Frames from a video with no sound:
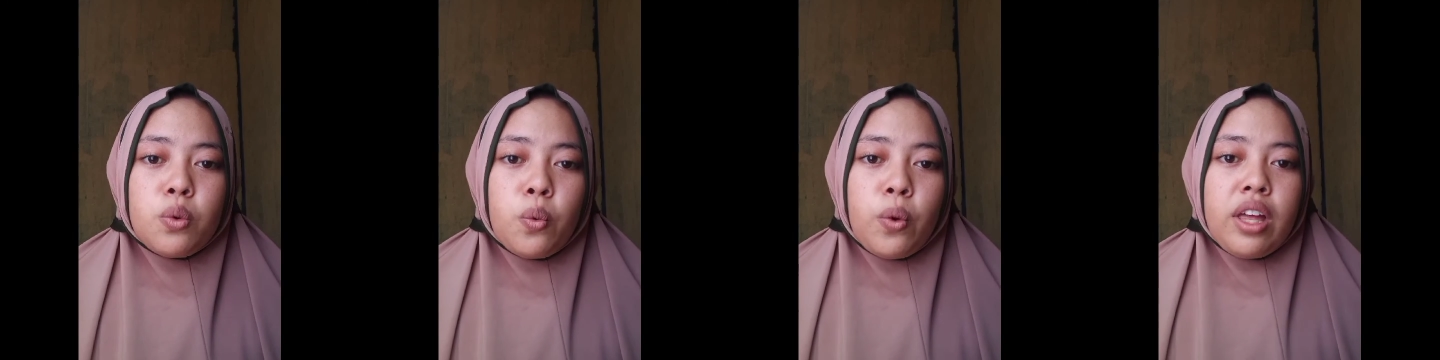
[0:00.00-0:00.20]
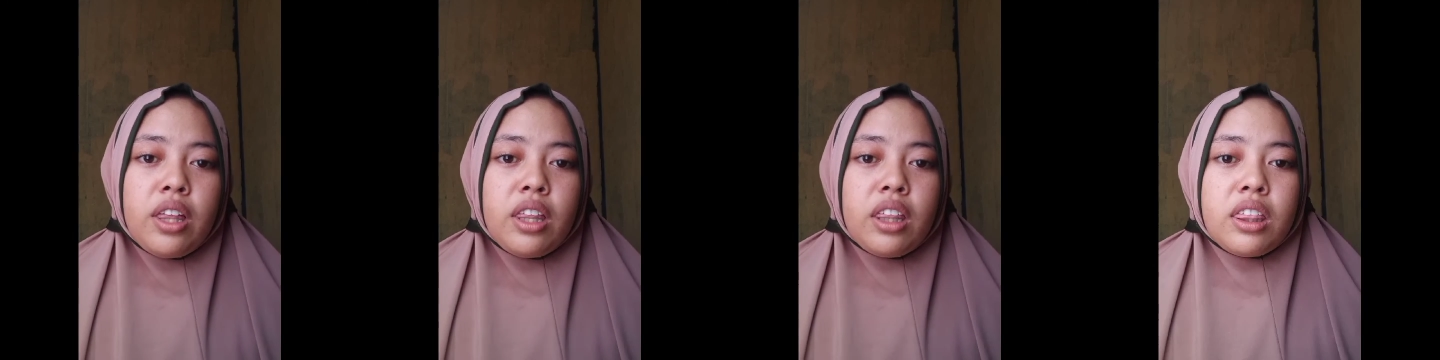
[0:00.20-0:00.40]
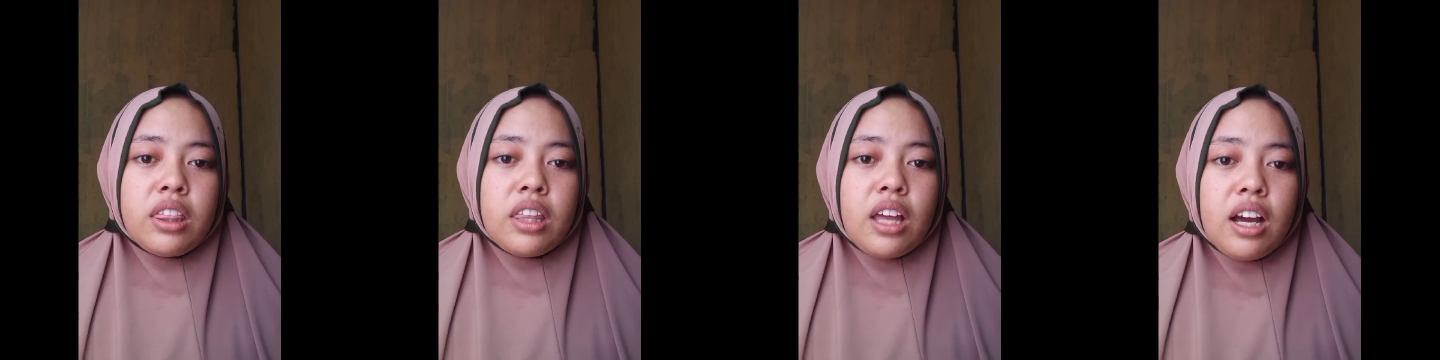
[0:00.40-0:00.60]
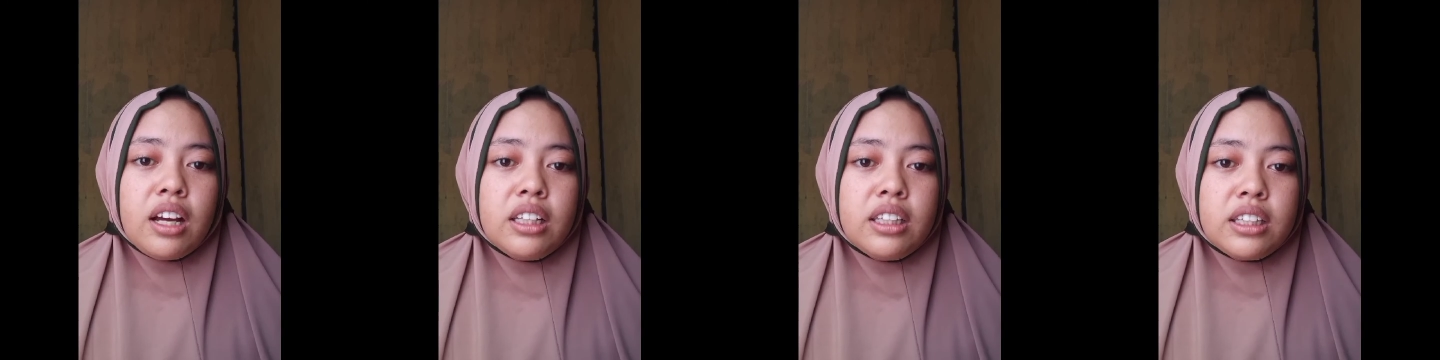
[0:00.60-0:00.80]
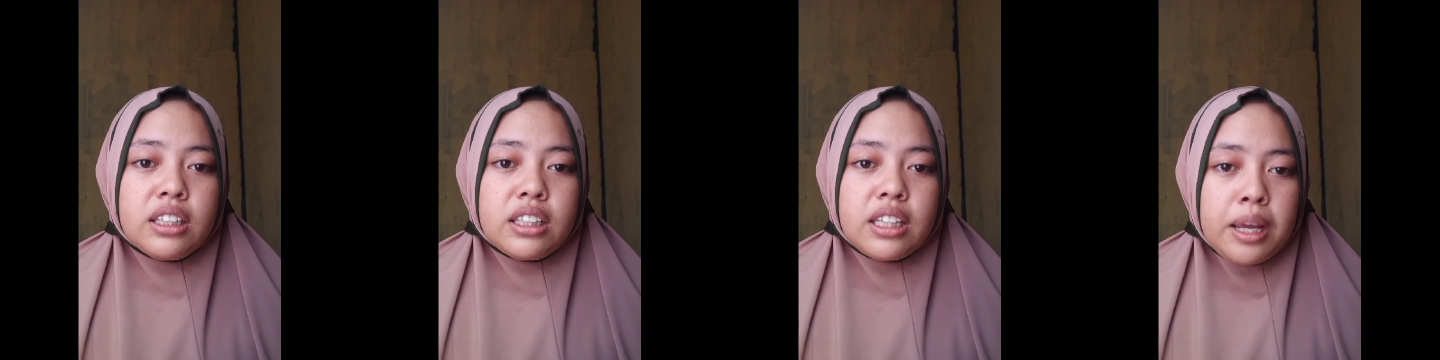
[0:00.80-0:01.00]
when
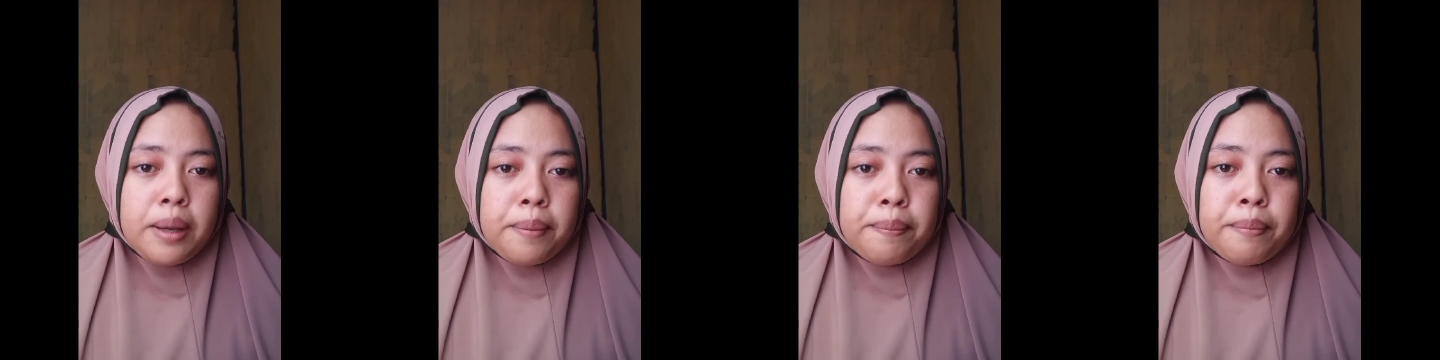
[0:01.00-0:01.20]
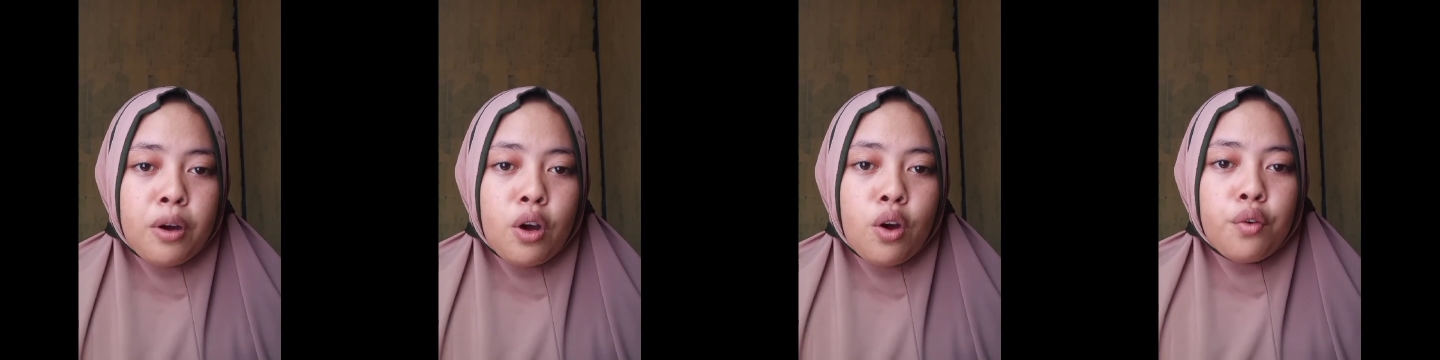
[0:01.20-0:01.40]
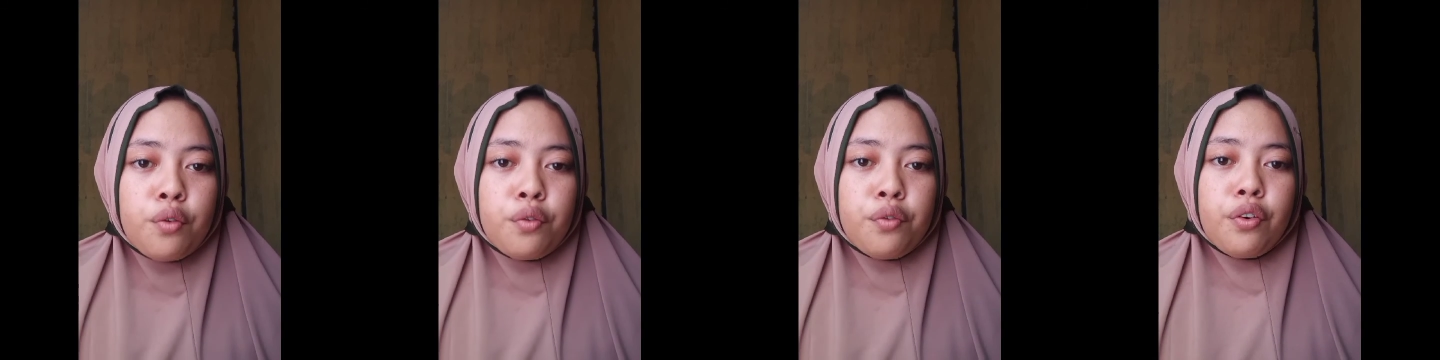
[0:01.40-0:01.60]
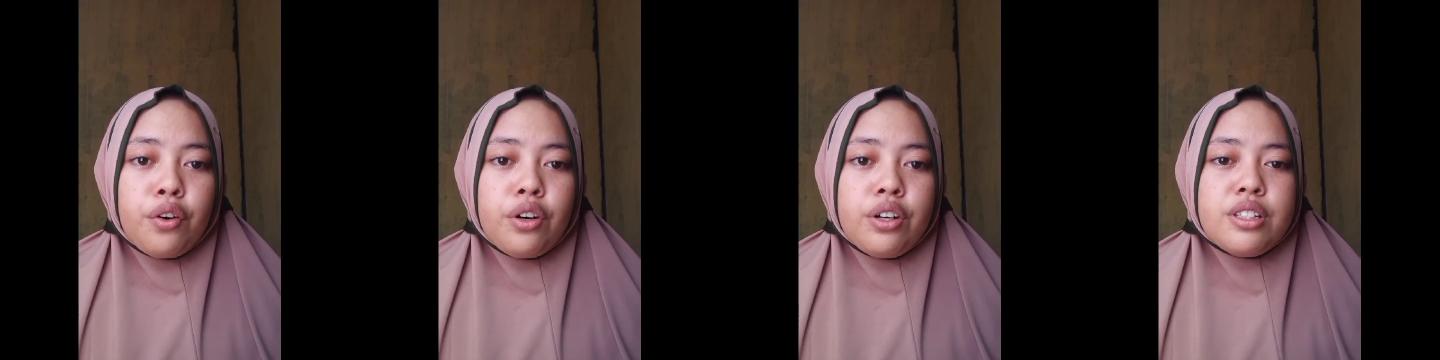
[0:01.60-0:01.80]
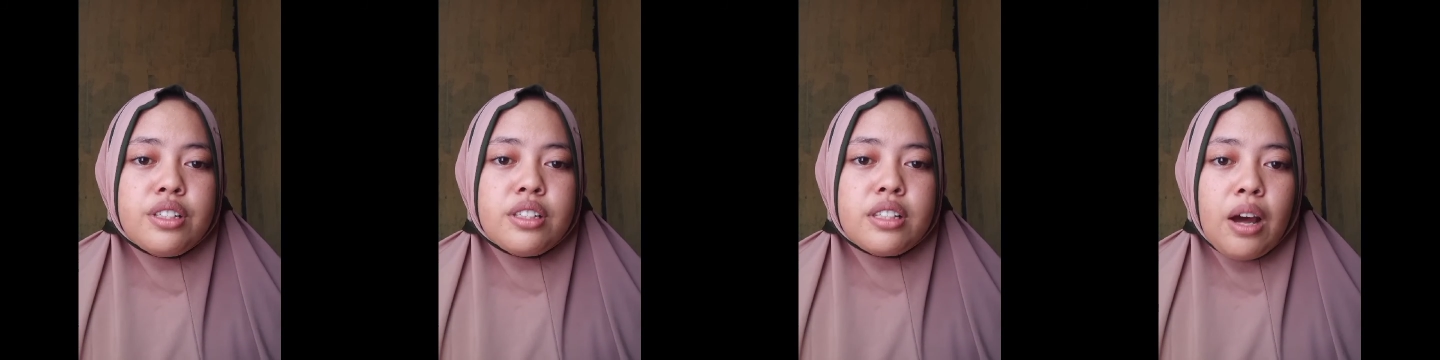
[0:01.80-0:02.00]
tongue tip
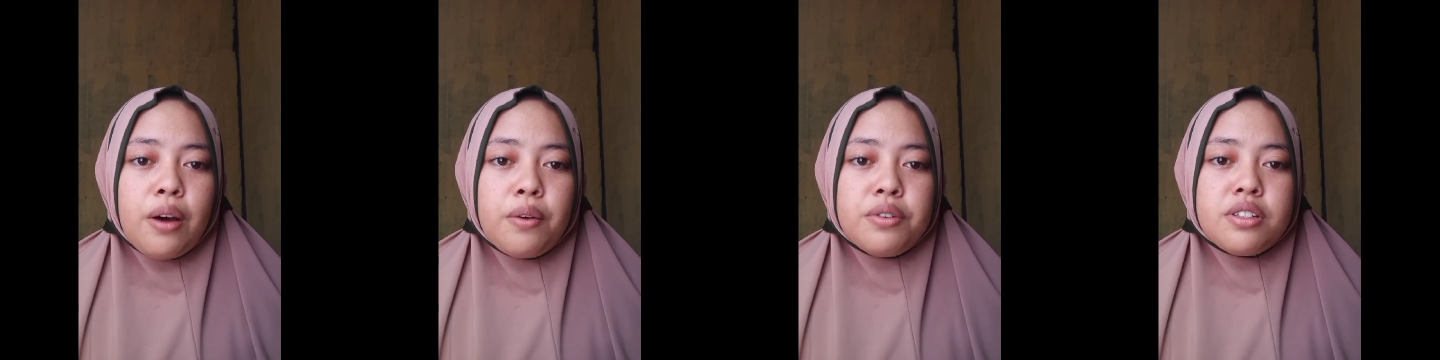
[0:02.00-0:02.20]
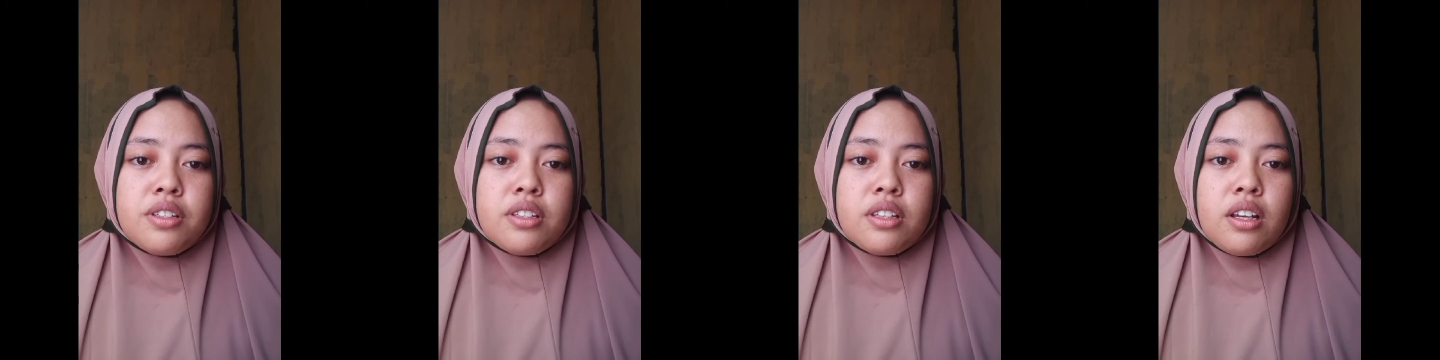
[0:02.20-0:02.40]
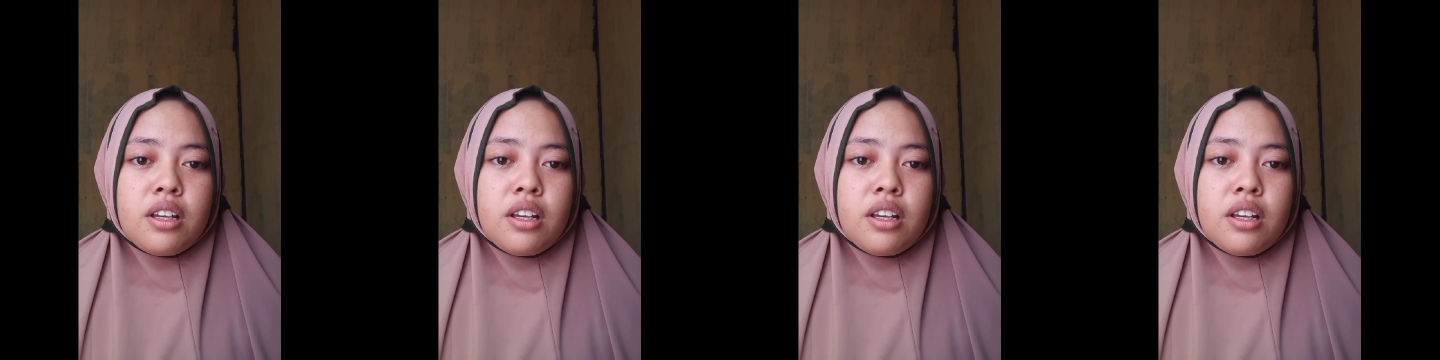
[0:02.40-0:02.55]
for sounds